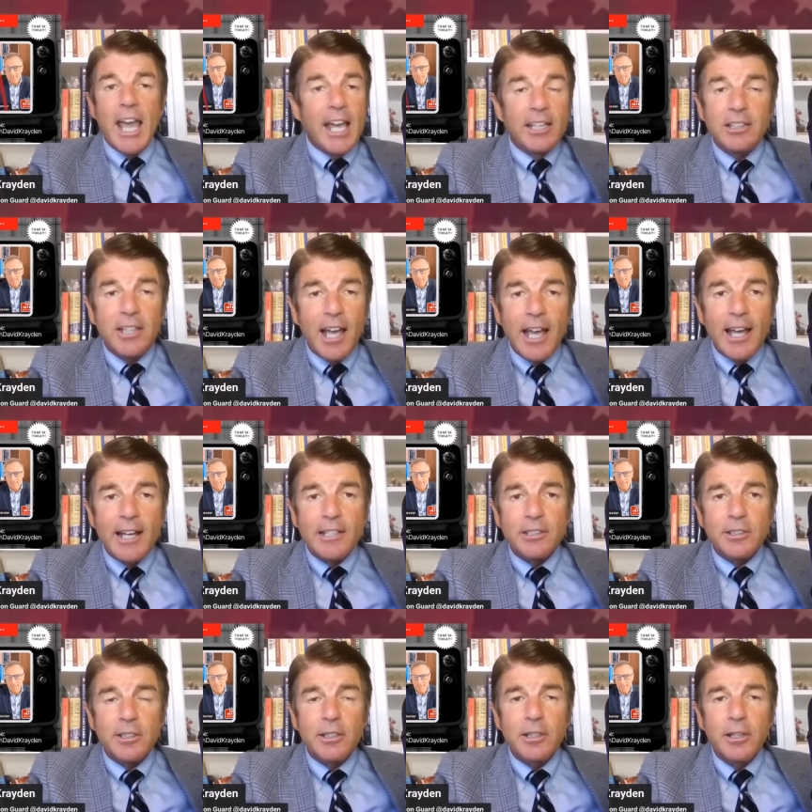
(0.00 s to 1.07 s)
I hate to
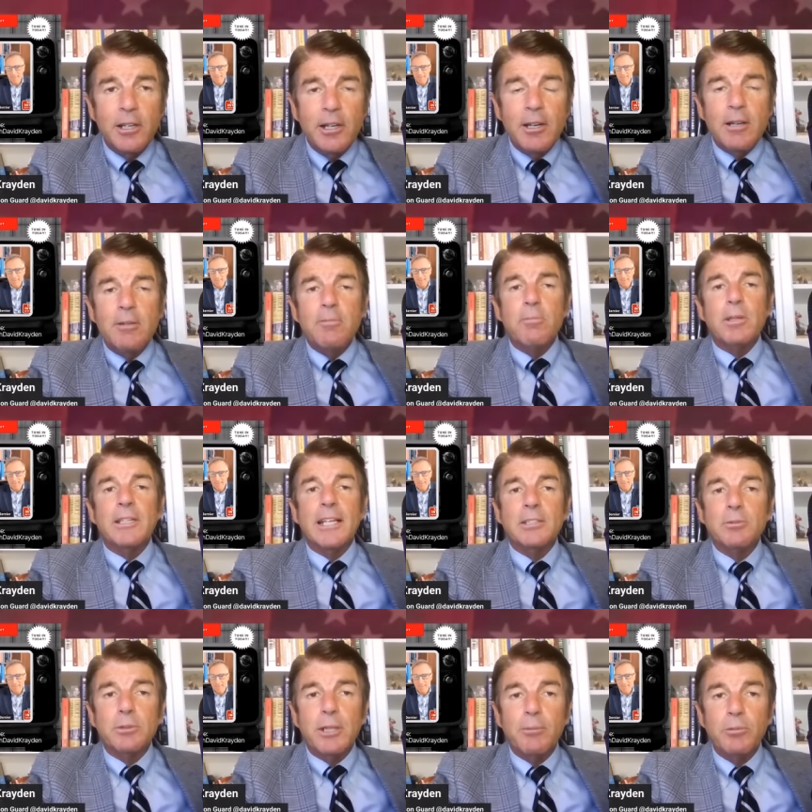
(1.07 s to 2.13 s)
ask,
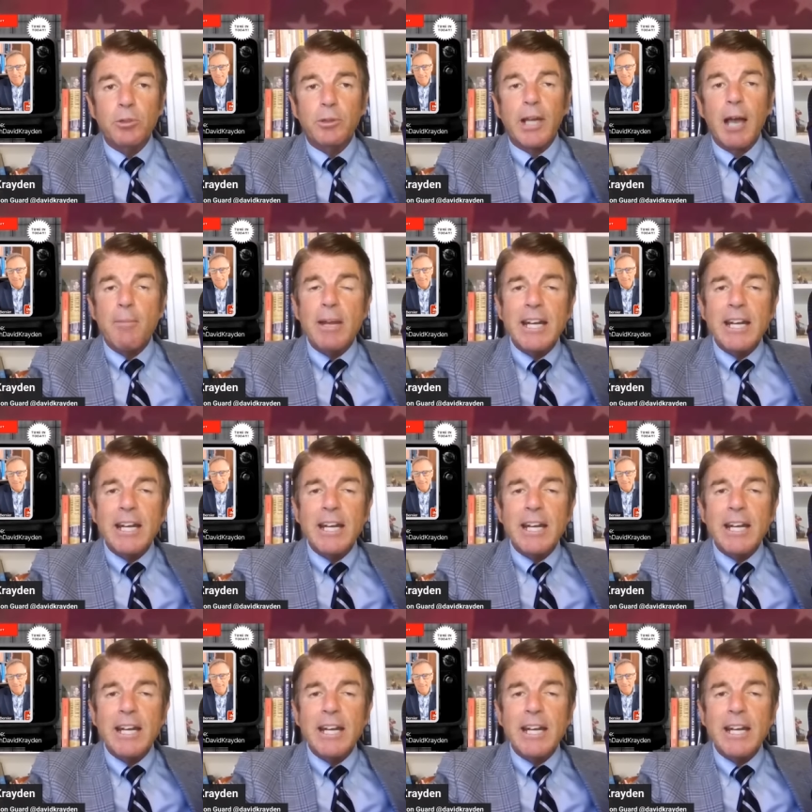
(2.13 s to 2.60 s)
but that's what I'm doing.